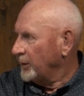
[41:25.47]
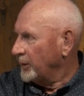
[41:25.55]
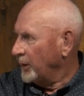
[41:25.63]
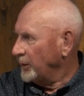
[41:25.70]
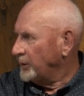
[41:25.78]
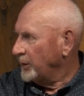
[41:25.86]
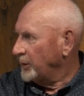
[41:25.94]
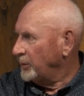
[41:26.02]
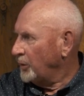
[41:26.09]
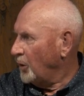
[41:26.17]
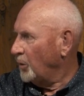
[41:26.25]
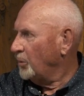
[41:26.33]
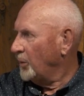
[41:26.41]
And I said,
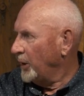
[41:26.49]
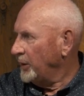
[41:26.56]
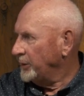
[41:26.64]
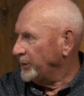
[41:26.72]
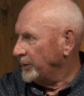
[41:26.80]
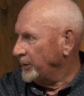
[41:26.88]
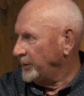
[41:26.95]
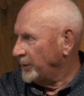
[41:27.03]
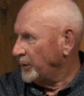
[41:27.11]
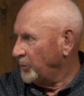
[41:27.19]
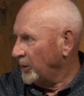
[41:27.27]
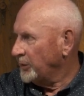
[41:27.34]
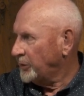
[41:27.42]
No, what is it? He said,
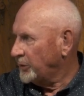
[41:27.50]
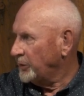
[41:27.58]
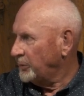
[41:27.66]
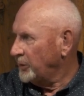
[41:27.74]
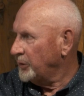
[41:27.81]
Well, it's a,